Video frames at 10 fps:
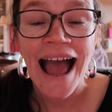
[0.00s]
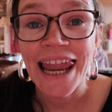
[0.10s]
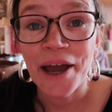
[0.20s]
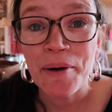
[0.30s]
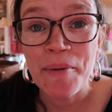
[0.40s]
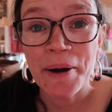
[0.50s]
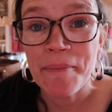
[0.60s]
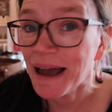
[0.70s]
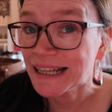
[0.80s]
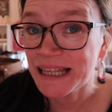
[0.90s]
Hello and
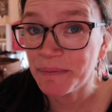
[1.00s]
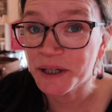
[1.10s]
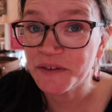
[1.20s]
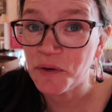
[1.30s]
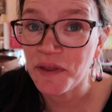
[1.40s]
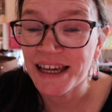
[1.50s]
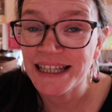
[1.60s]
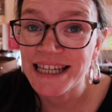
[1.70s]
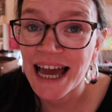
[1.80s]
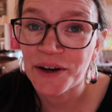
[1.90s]
welcome back to the Beautiful
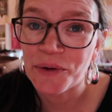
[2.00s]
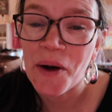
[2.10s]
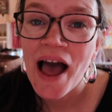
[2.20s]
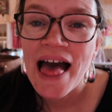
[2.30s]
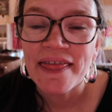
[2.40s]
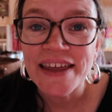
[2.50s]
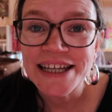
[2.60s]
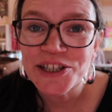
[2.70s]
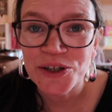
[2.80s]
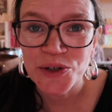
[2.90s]
Things channel.
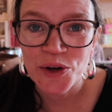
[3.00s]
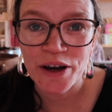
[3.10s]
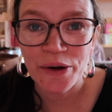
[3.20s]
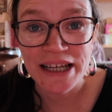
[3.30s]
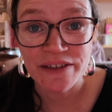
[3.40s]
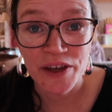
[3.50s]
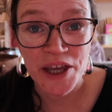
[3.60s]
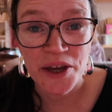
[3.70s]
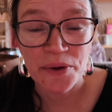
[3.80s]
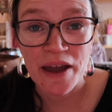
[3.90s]
This tutorial is for
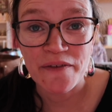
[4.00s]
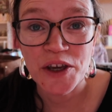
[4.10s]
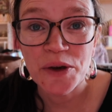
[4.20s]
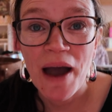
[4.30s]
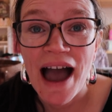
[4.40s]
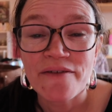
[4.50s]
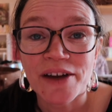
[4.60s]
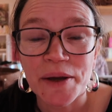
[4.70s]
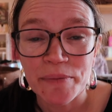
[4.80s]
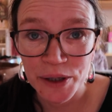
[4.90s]
you if you have
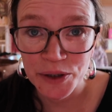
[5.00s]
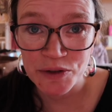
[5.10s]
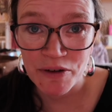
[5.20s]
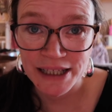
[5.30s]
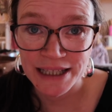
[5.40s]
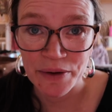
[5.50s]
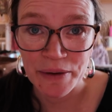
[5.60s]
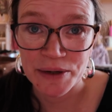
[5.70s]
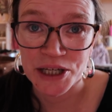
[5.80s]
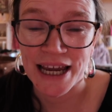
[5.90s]
a computerised
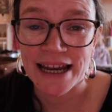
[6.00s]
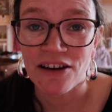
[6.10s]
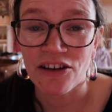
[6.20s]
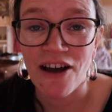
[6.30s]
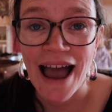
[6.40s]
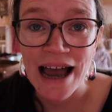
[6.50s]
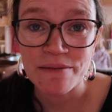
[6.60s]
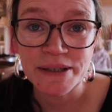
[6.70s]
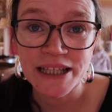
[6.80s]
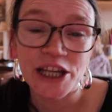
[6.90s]
sewing machine and are
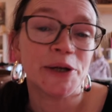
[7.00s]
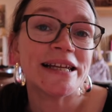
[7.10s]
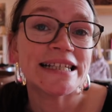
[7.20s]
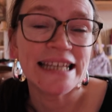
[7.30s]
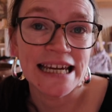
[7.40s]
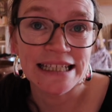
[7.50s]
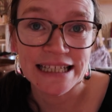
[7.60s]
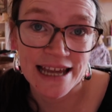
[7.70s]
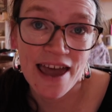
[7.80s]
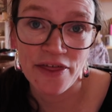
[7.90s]
absolutely sick
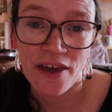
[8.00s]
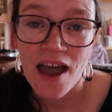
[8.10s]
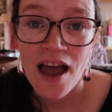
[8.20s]
to death